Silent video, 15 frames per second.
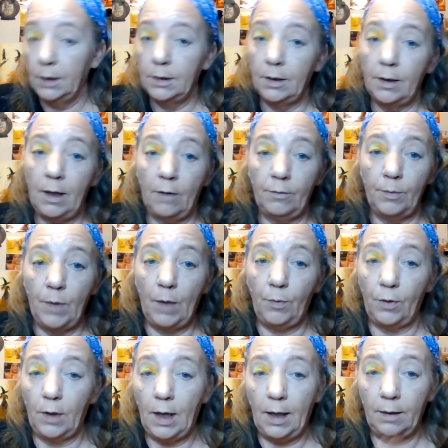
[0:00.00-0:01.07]
So now
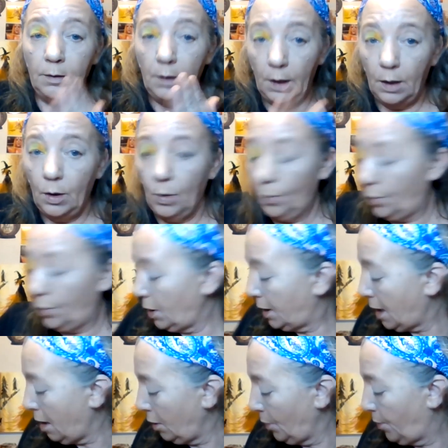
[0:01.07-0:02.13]
remember, I put
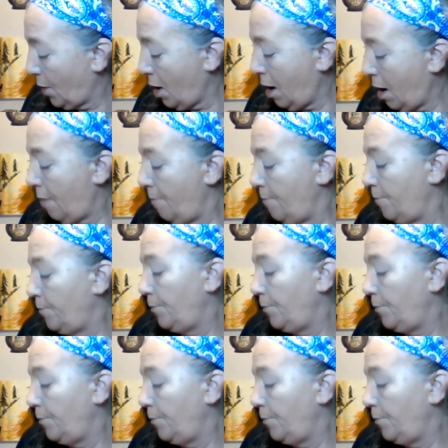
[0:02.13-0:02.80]
ColourPop.